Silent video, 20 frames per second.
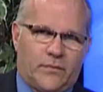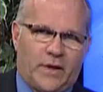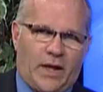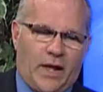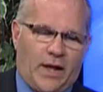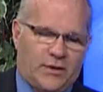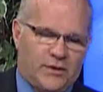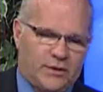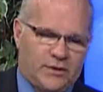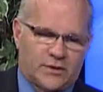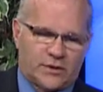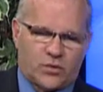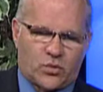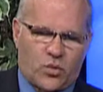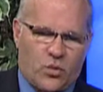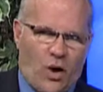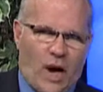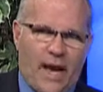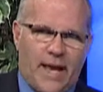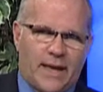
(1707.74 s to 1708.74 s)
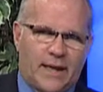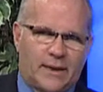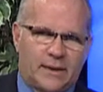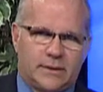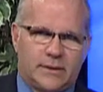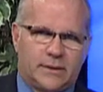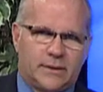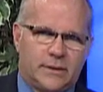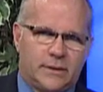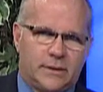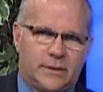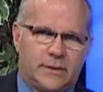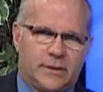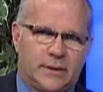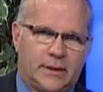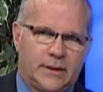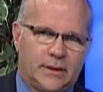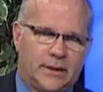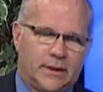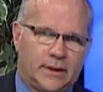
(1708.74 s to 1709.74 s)
How did this riot
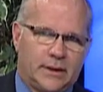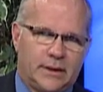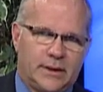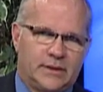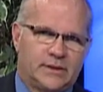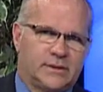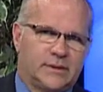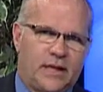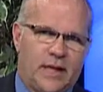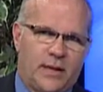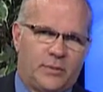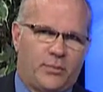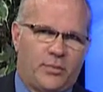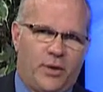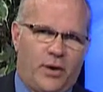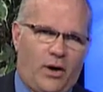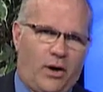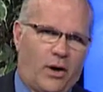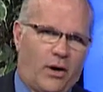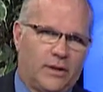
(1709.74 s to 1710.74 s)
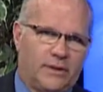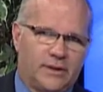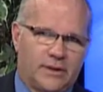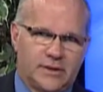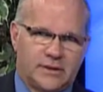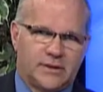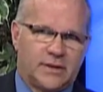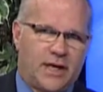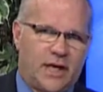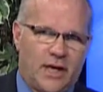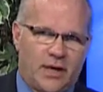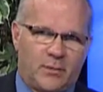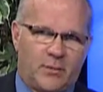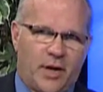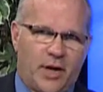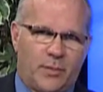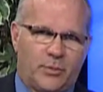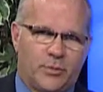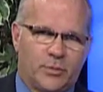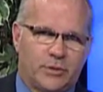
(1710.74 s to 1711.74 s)
in East St. Paul and these gang
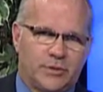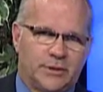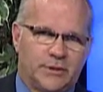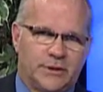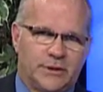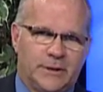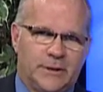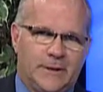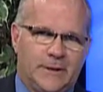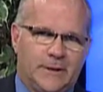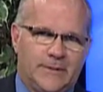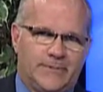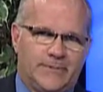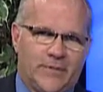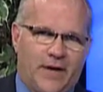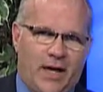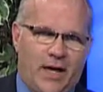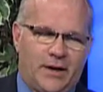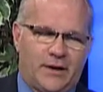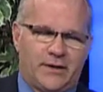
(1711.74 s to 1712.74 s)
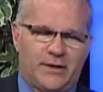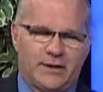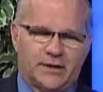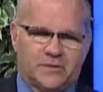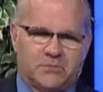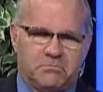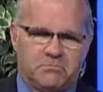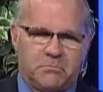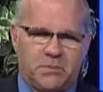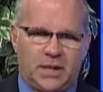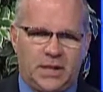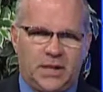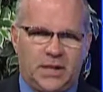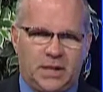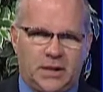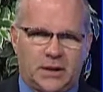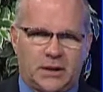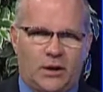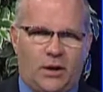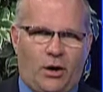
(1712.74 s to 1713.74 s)
members, how did this
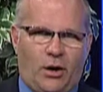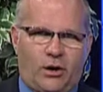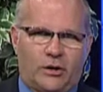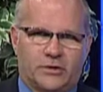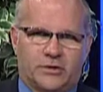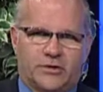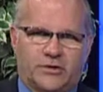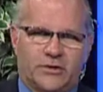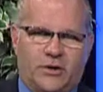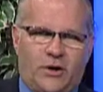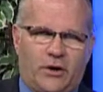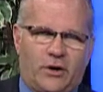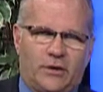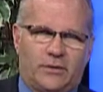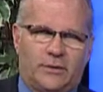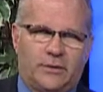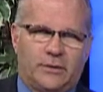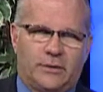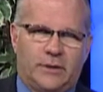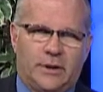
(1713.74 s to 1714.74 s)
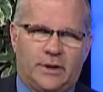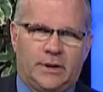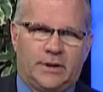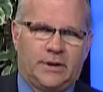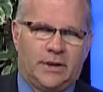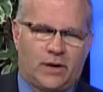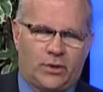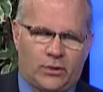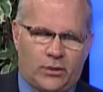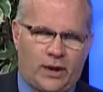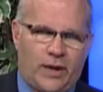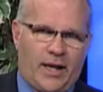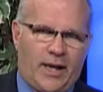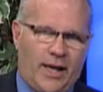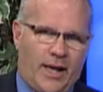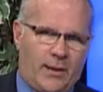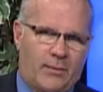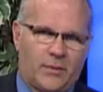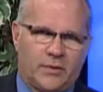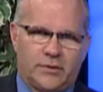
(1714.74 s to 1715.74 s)
meeting all start that Ray
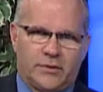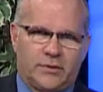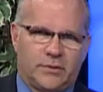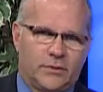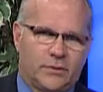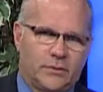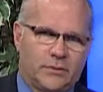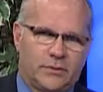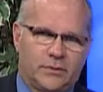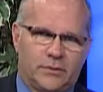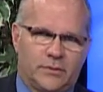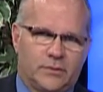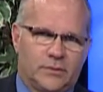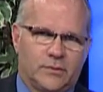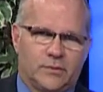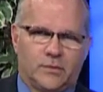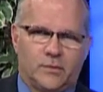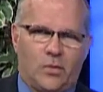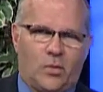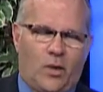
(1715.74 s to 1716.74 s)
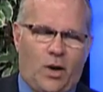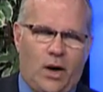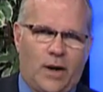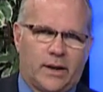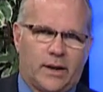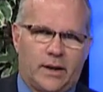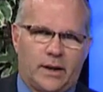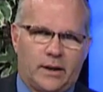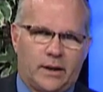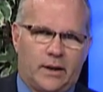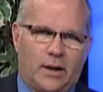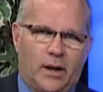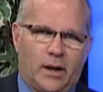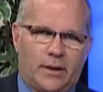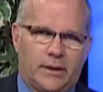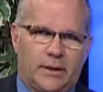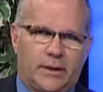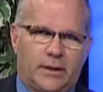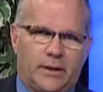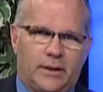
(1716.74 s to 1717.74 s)
happened to walk in on?